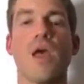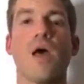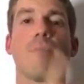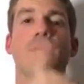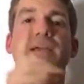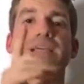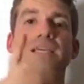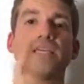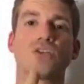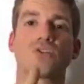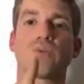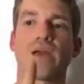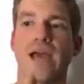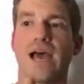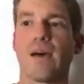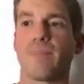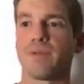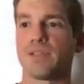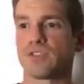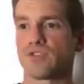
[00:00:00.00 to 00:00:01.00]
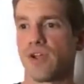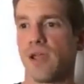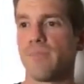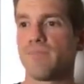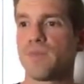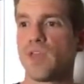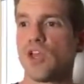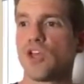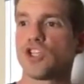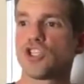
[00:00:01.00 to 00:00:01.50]
But here's what happens,
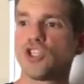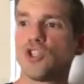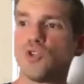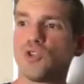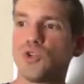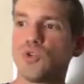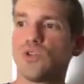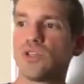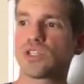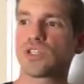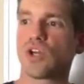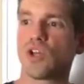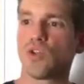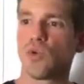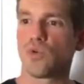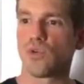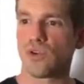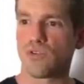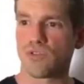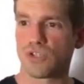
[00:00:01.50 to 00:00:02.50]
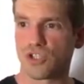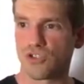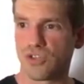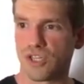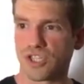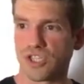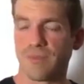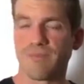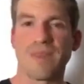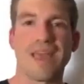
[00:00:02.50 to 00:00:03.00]
right? So you do this caloric
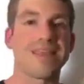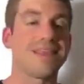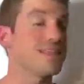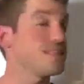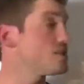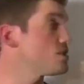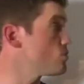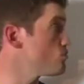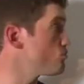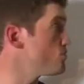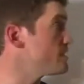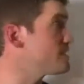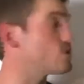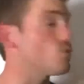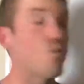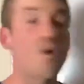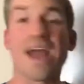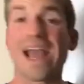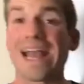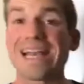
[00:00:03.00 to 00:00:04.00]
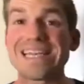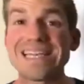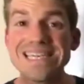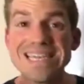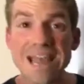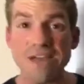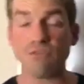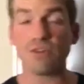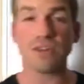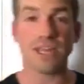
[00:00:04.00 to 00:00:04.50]
restriction, and this is the reason why I
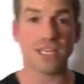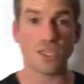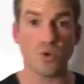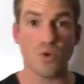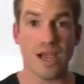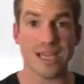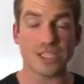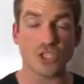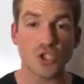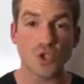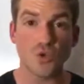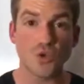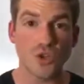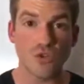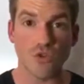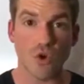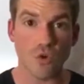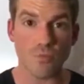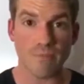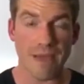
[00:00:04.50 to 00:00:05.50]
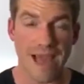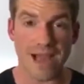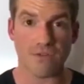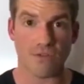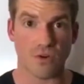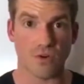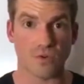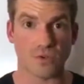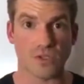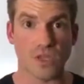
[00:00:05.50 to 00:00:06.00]
never let you guys do your own
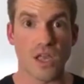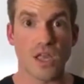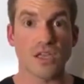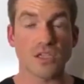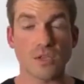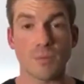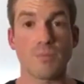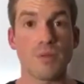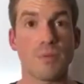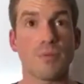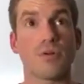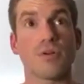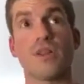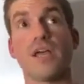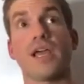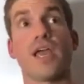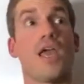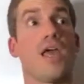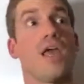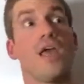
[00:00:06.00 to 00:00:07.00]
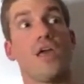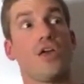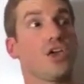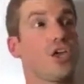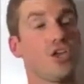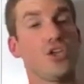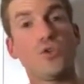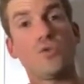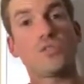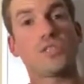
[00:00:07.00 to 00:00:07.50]
macros. Some people are like,
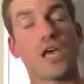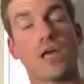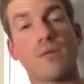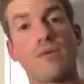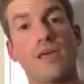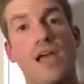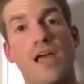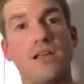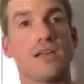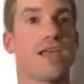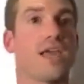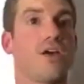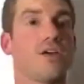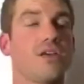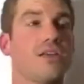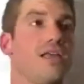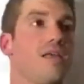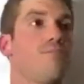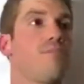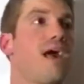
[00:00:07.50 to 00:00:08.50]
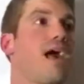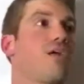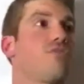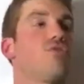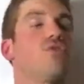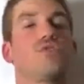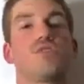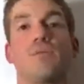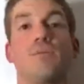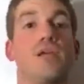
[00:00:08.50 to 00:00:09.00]
can you tell me how to calculate
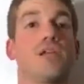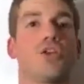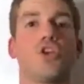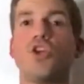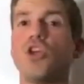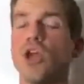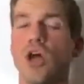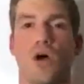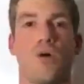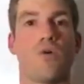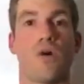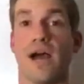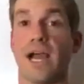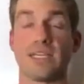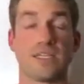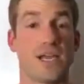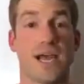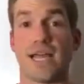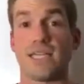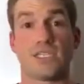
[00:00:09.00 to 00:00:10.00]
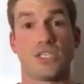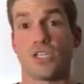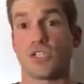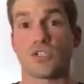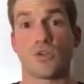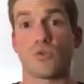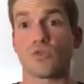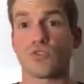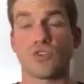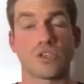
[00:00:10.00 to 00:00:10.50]
macros? I'm like, no, I, I just
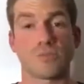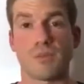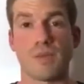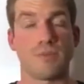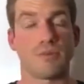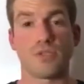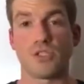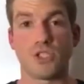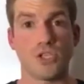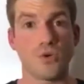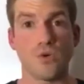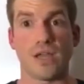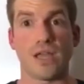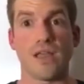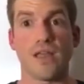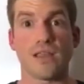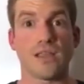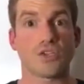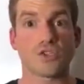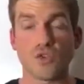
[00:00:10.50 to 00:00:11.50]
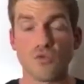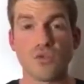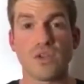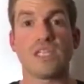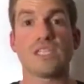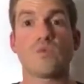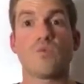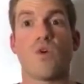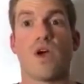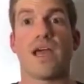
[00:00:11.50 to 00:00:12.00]
don't trust people to do it. There's a
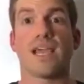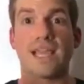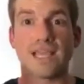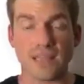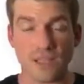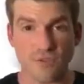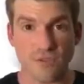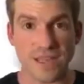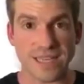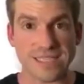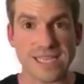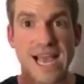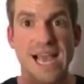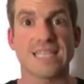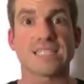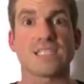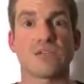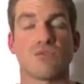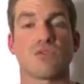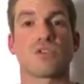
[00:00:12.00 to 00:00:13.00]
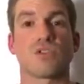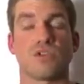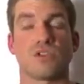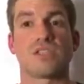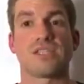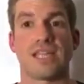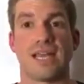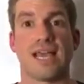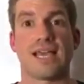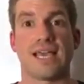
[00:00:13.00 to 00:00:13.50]
reason why I get the fantastic results
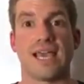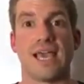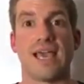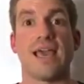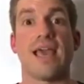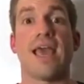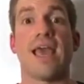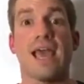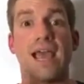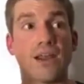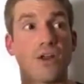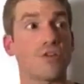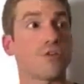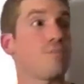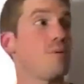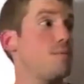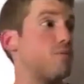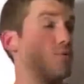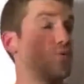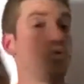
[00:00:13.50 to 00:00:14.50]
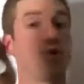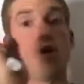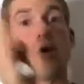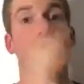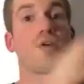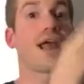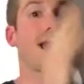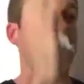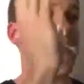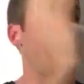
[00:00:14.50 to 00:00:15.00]
that I get, and other people who go
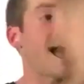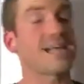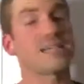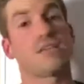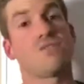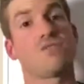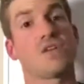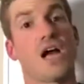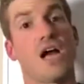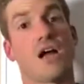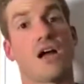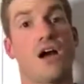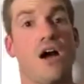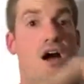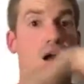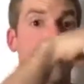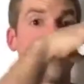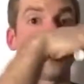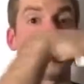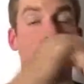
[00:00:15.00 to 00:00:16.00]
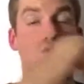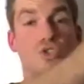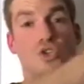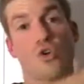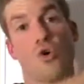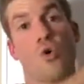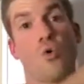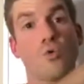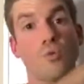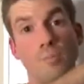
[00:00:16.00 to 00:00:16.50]
to active.com and use their
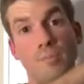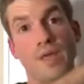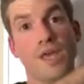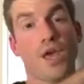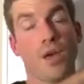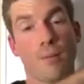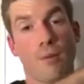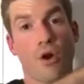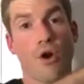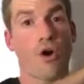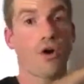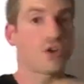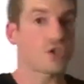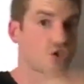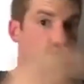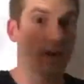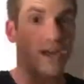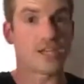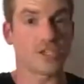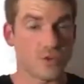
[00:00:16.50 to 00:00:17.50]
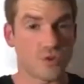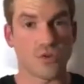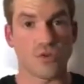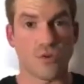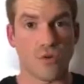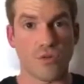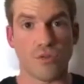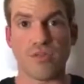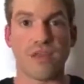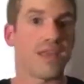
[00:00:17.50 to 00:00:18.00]
own BMR and try to do their
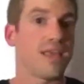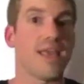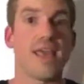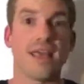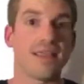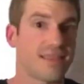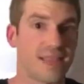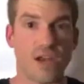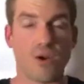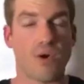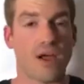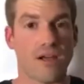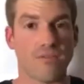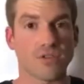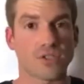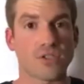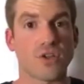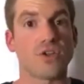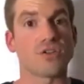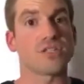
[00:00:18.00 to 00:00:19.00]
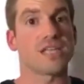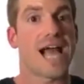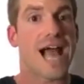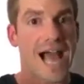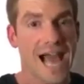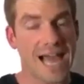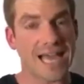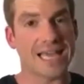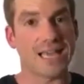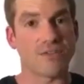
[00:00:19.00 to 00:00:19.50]
own thing, they don't have results.
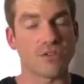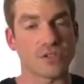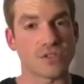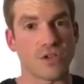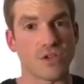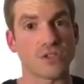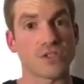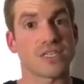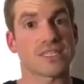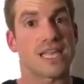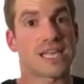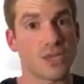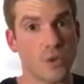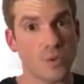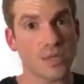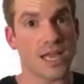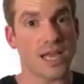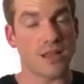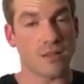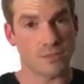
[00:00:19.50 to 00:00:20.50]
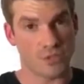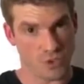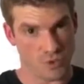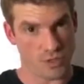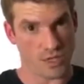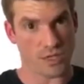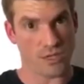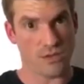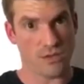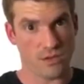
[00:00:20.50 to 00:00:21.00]
I get results because I know what the hell I'm
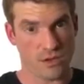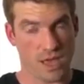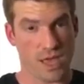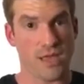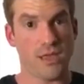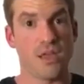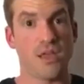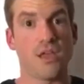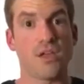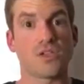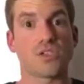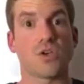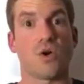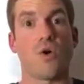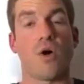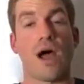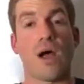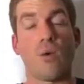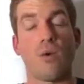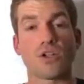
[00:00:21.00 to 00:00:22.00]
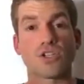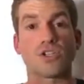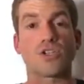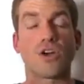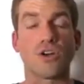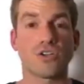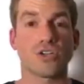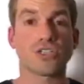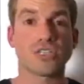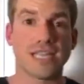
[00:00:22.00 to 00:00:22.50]
doing okay? So I want you
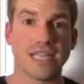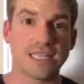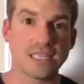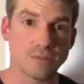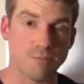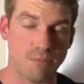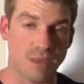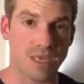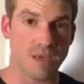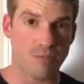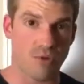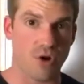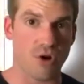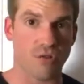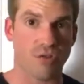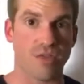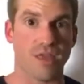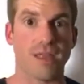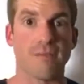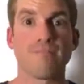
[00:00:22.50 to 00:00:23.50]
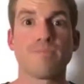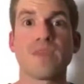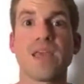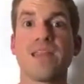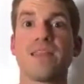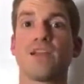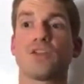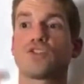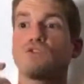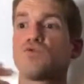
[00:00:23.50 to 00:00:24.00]
to understand this BMR thing.
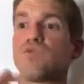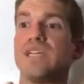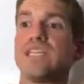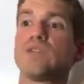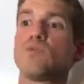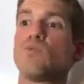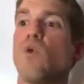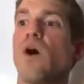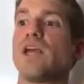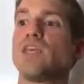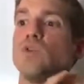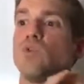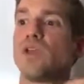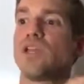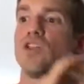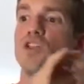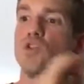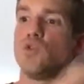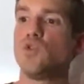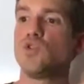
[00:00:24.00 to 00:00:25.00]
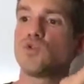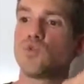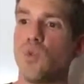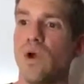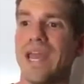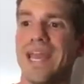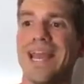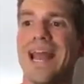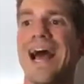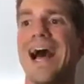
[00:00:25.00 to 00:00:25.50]
There's a reason why you can lose
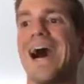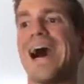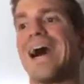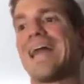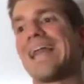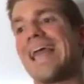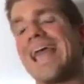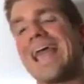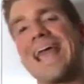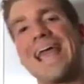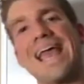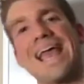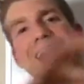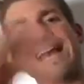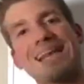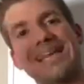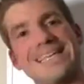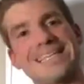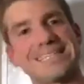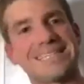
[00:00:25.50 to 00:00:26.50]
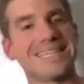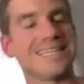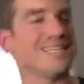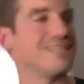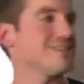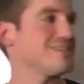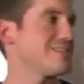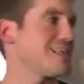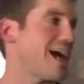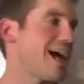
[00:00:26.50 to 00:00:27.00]
weight on any
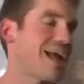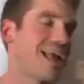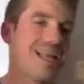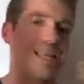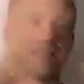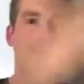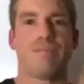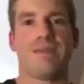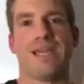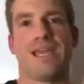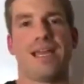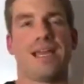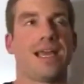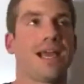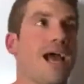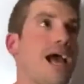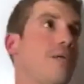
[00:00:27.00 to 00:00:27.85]
single diet in the beginning.